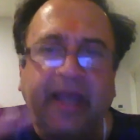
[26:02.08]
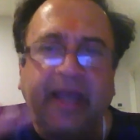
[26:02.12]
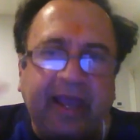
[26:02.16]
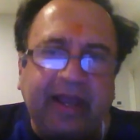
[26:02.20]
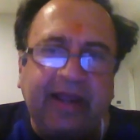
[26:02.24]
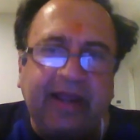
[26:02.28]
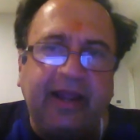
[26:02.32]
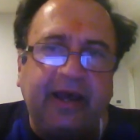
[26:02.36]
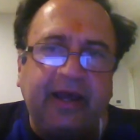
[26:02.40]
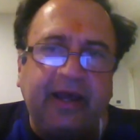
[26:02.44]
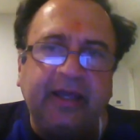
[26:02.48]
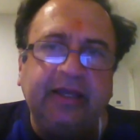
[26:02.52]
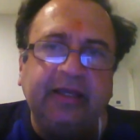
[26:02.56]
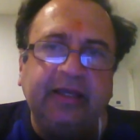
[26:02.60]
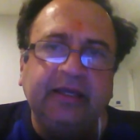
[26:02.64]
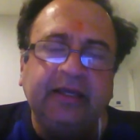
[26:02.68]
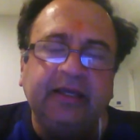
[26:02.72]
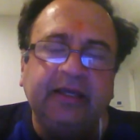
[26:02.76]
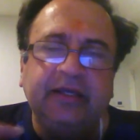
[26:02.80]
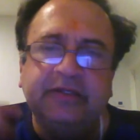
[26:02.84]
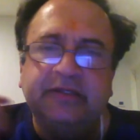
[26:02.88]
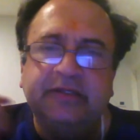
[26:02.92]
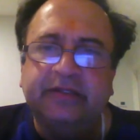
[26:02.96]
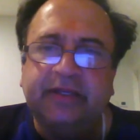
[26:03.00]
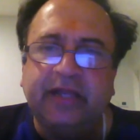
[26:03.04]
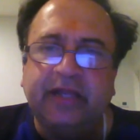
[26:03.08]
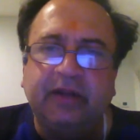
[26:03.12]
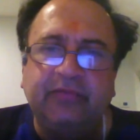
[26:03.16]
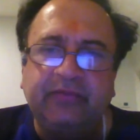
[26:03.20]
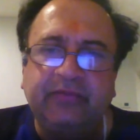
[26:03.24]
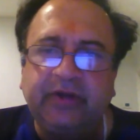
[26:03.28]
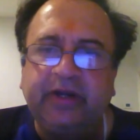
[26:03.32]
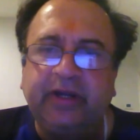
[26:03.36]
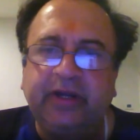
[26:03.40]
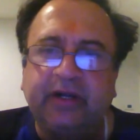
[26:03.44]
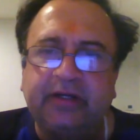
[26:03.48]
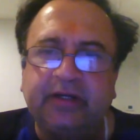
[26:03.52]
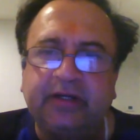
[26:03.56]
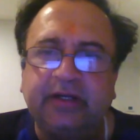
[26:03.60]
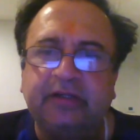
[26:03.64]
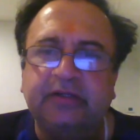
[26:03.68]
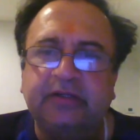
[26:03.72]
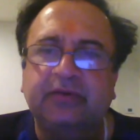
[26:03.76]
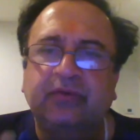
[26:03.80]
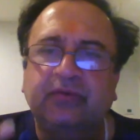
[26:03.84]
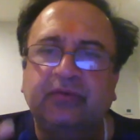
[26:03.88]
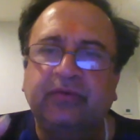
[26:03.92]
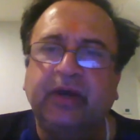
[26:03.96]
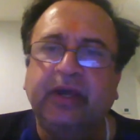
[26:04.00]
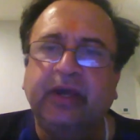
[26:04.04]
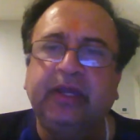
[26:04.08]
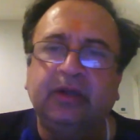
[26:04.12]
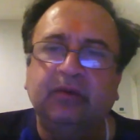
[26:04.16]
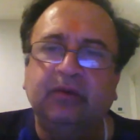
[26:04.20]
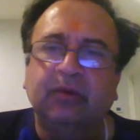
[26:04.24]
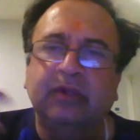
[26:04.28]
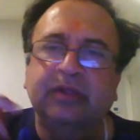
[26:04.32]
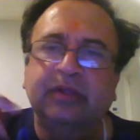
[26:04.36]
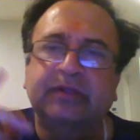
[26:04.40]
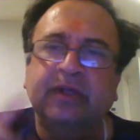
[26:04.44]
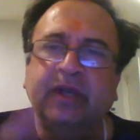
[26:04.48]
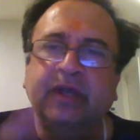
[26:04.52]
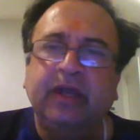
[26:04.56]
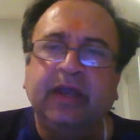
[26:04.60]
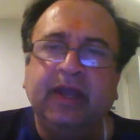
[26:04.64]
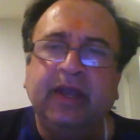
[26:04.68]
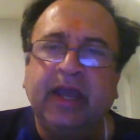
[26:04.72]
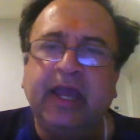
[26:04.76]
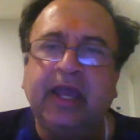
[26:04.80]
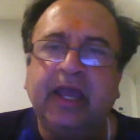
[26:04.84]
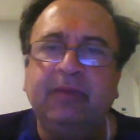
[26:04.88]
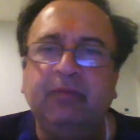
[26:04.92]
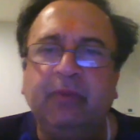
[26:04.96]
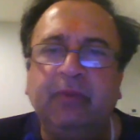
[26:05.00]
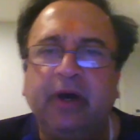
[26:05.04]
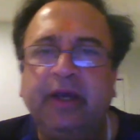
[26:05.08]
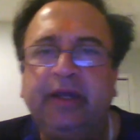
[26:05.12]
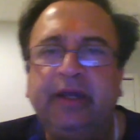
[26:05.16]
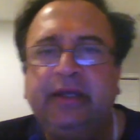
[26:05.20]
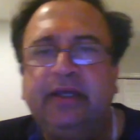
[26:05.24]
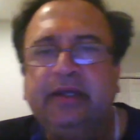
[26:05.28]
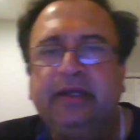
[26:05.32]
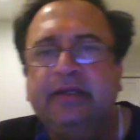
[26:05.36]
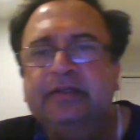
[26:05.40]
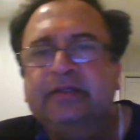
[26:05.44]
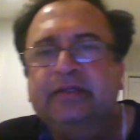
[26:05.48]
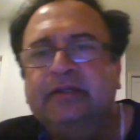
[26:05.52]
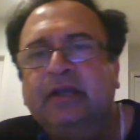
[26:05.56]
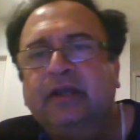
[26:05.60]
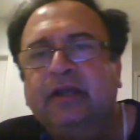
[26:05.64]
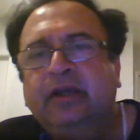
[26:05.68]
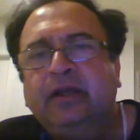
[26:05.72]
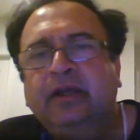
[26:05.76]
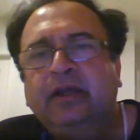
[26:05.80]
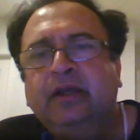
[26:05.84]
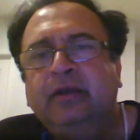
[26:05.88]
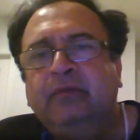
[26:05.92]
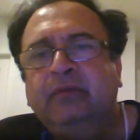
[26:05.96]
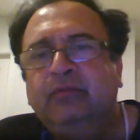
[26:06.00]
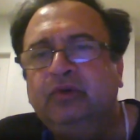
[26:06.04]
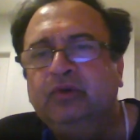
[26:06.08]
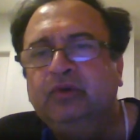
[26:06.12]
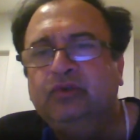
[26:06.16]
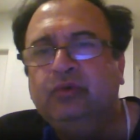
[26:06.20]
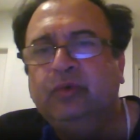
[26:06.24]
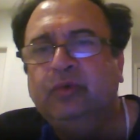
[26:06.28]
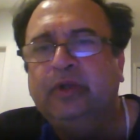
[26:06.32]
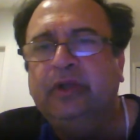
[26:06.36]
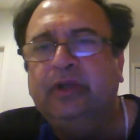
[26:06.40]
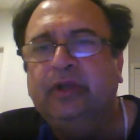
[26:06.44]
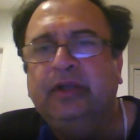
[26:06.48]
Li is self-inductance, phi equals Mi is mutual